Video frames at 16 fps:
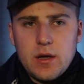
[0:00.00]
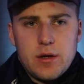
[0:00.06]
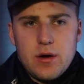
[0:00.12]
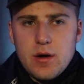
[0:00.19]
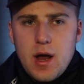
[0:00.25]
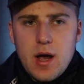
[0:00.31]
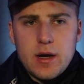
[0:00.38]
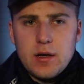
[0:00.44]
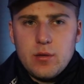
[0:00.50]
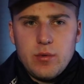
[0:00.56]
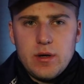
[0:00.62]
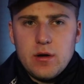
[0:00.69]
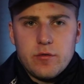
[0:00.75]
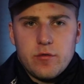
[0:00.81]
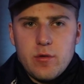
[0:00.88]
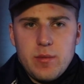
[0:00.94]
You're not going to
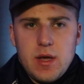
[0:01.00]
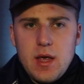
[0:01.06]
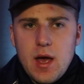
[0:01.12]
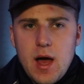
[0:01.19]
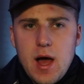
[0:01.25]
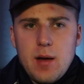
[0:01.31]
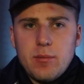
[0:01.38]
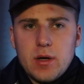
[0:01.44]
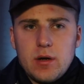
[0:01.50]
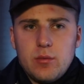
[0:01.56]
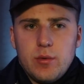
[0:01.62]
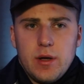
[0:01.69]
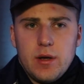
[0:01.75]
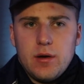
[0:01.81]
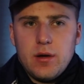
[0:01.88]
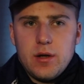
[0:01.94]
win over me. I'm going to
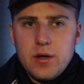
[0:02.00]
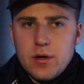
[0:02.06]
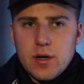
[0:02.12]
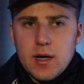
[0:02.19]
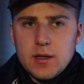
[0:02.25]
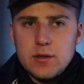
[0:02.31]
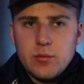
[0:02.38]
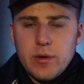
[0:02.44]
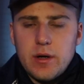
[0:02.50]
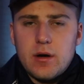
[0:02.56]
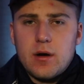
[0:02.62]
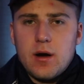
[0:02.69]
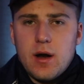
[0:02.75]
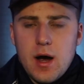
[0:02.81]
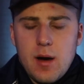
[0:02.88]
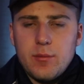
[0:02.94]
win. You're not the
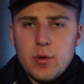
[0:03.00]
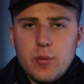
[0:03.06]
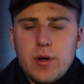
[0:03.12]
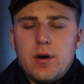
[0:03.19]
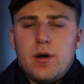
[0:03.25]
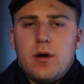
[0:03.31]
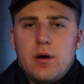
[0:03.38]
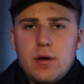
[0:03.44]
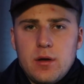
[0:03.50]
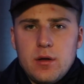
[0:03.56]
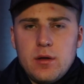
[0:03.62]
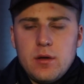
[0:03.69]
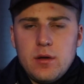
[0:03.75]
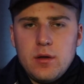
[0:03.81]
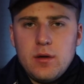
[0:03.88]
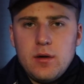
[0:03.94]
winner. I'm the winner.
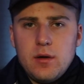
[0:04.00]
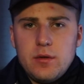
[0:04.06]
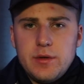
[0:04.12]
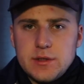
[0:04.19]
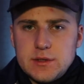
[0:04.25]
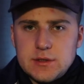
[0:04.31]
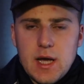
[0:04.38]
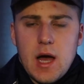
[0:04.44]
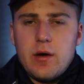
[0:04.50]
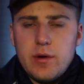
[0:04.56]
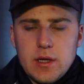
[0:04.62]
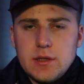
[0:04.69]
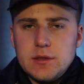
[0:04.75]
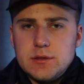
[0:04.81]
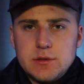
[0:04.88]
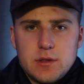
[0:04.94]
This is how it
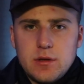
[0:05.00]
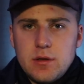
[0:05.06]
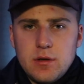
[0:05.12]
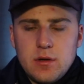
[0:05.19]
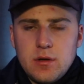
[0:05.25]
is.